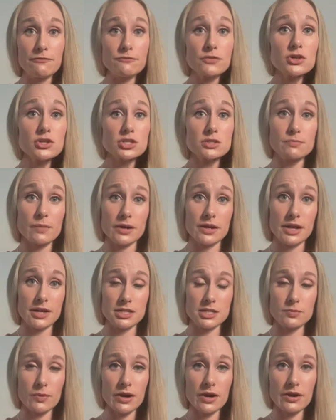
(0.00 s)
first Monday
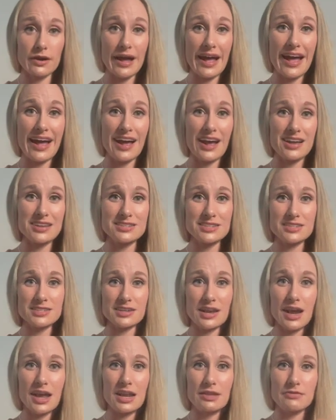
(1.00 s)
sweater as, is
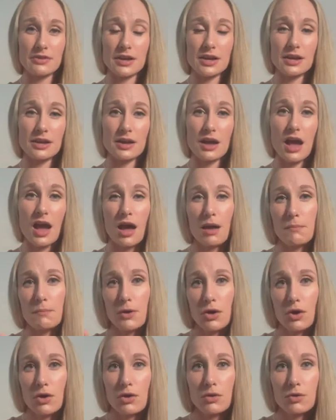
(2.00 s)
kind of a
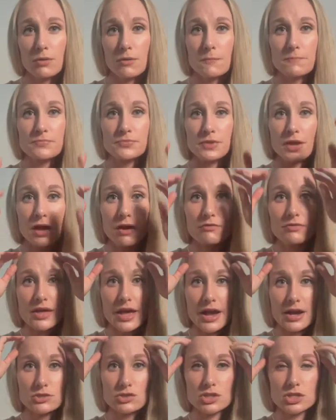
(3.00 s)
combo of the
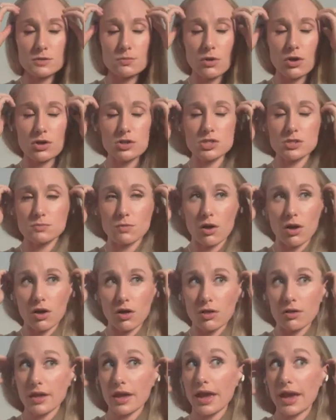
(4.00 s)
extra
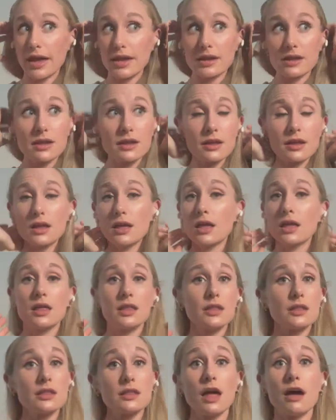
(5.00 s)
small, and
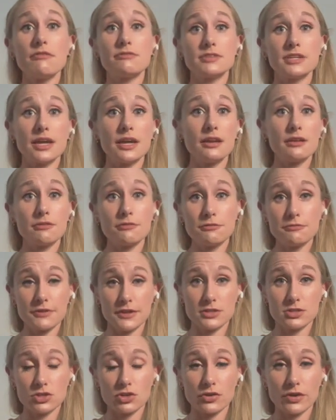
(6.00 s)
loved it.
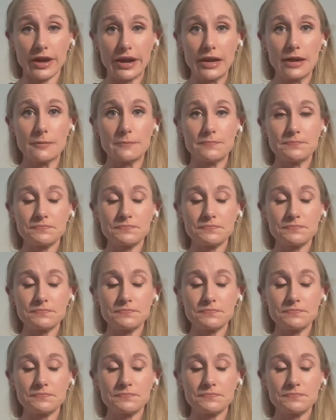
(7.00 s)
Fits great.